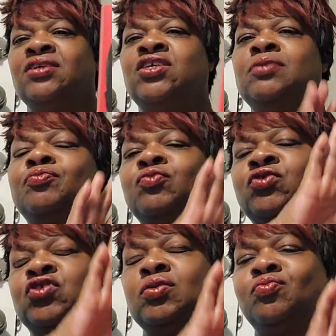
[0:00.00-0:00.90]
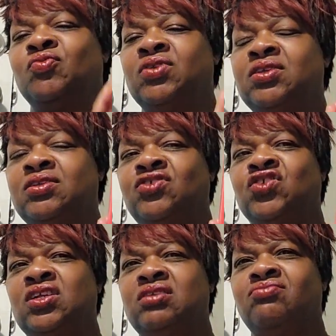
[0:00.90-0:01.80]
She she
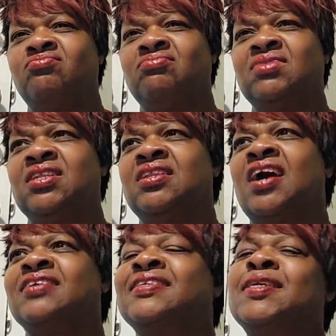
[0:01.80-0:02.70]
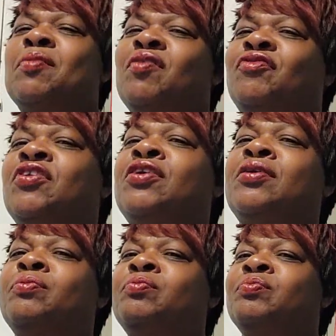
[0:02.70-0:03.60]
she lost some of
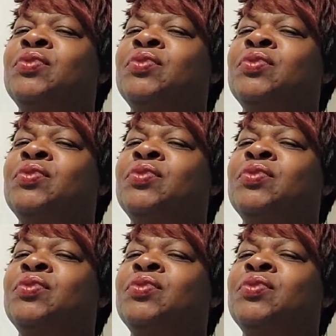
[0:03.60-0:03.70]
her,